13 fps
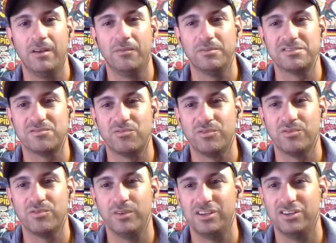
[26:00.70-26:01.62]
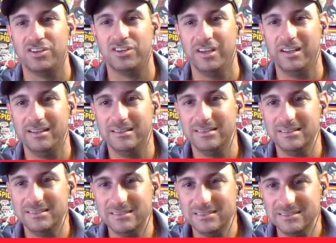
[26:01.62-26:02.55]
was really good.
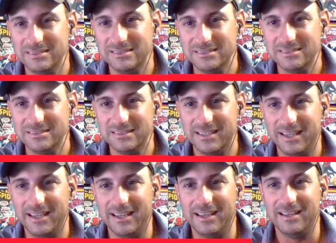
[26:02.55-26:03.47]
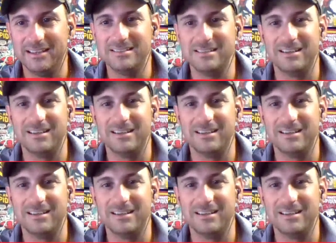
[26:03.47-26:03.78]
And